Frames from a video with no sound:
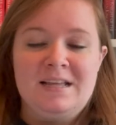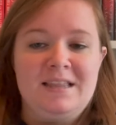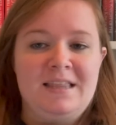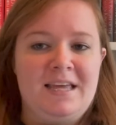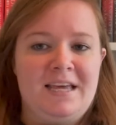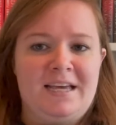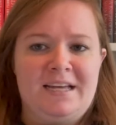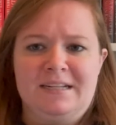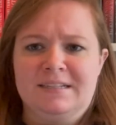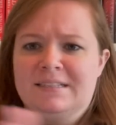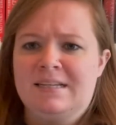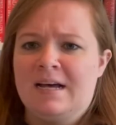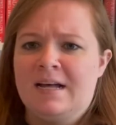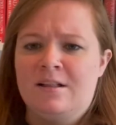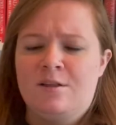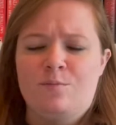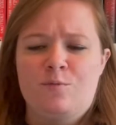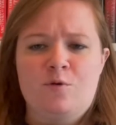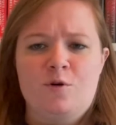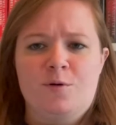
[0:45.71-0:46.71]
They can
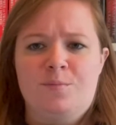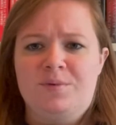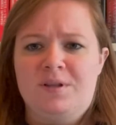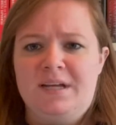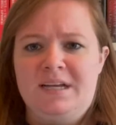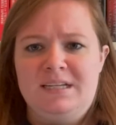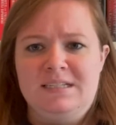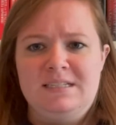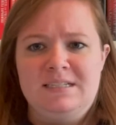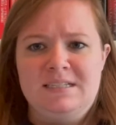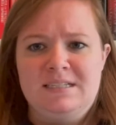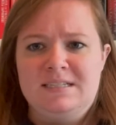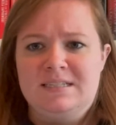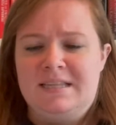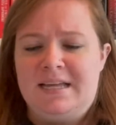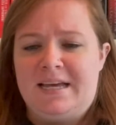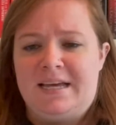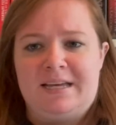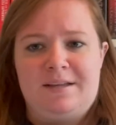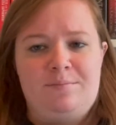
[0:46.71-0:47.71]
teleport places,
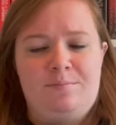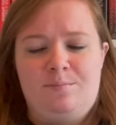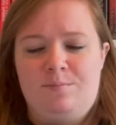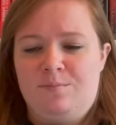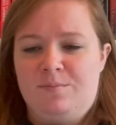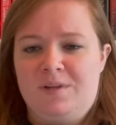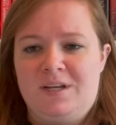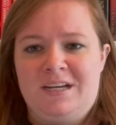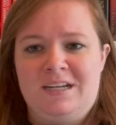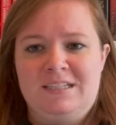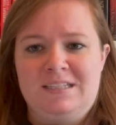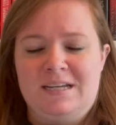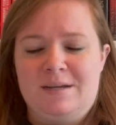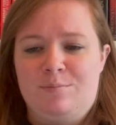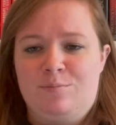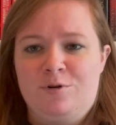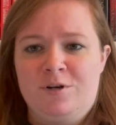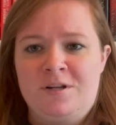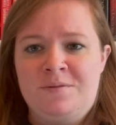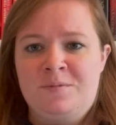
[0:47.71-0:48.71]
they can, like I
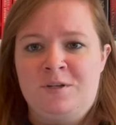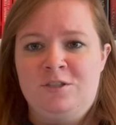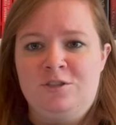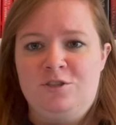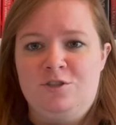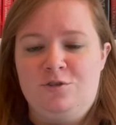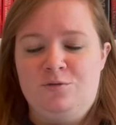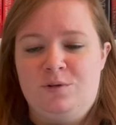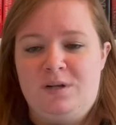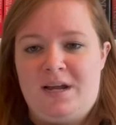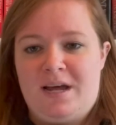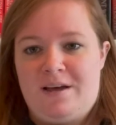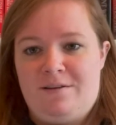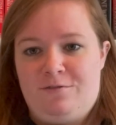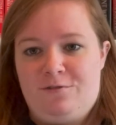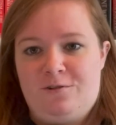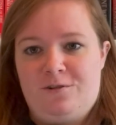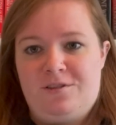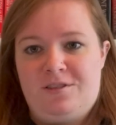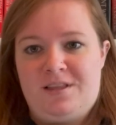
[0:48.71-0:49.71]
said, pretty much do
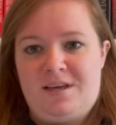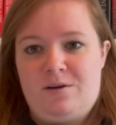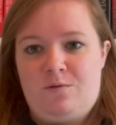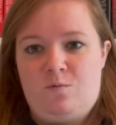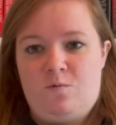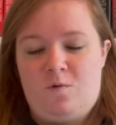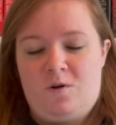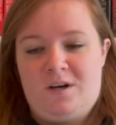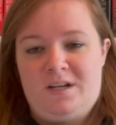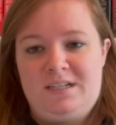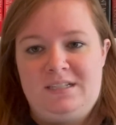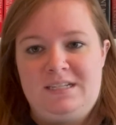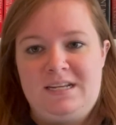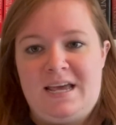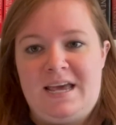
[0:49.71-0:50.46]
whatever they want,